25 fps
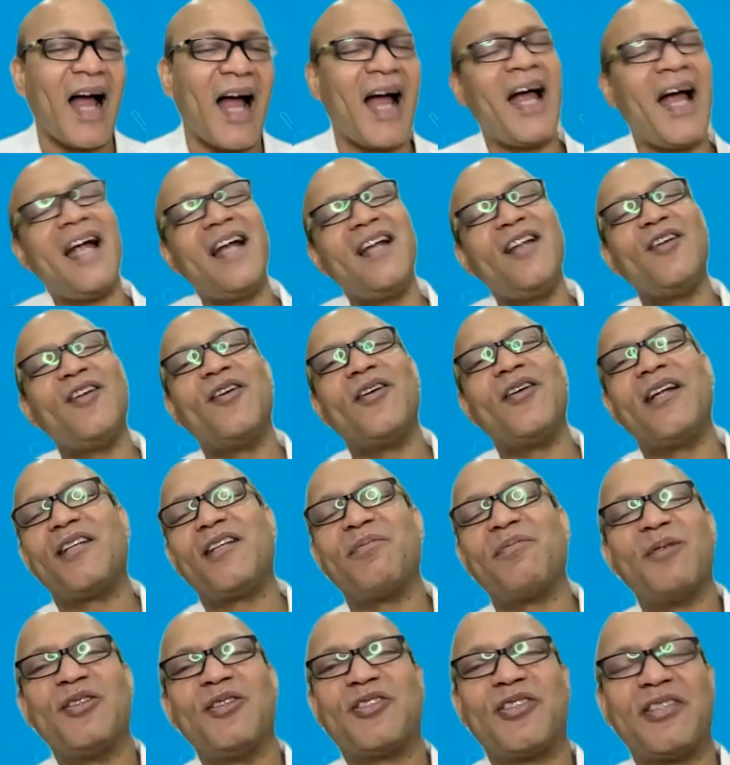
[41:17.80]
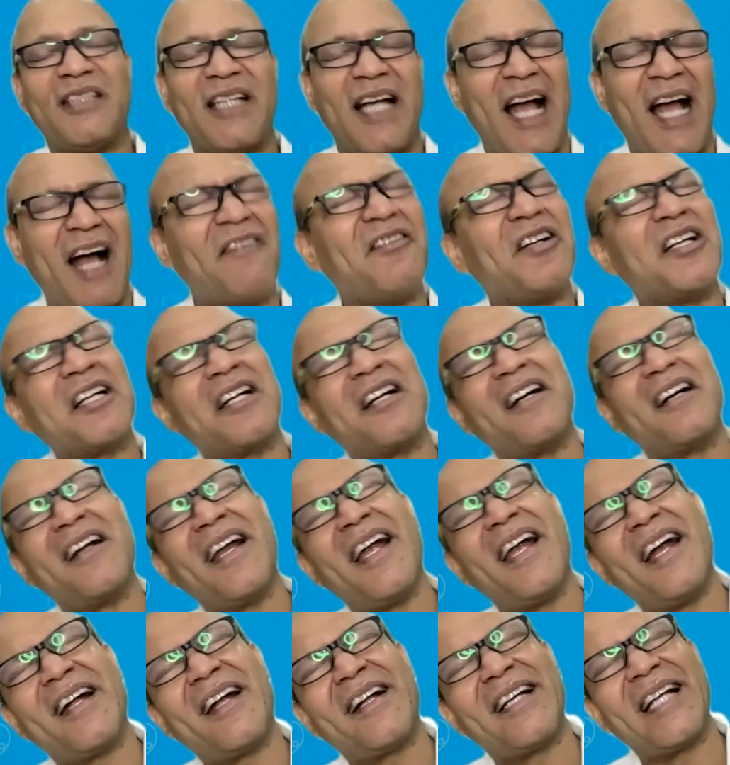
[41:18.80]
And you reach Mulchi. Have a
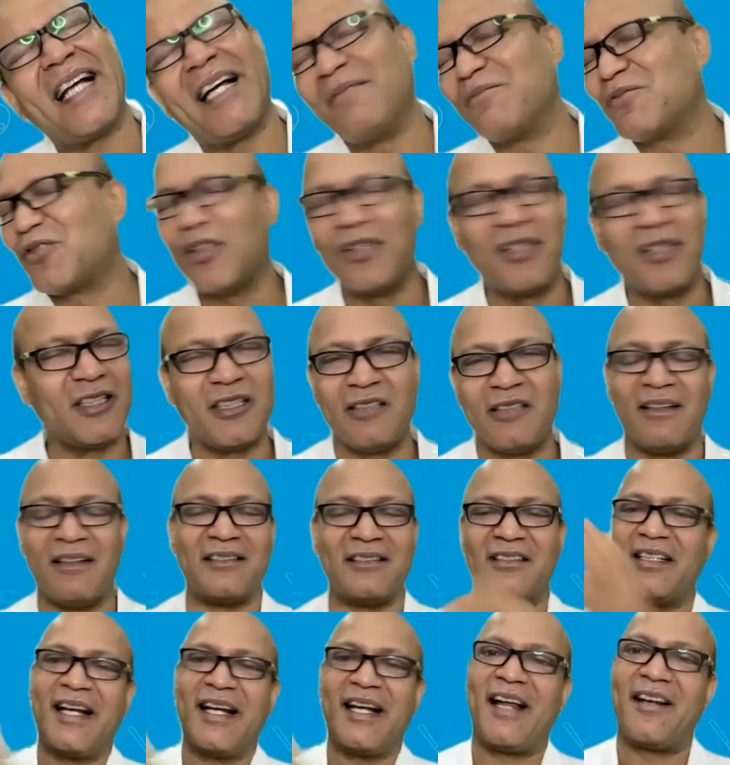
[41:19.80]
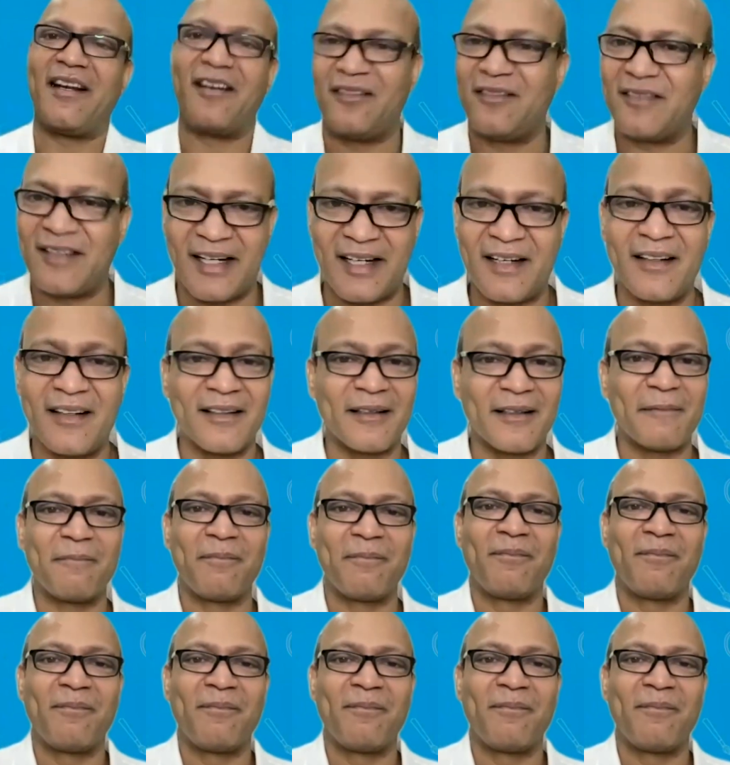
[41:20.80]
great time. So this is one scenario, right?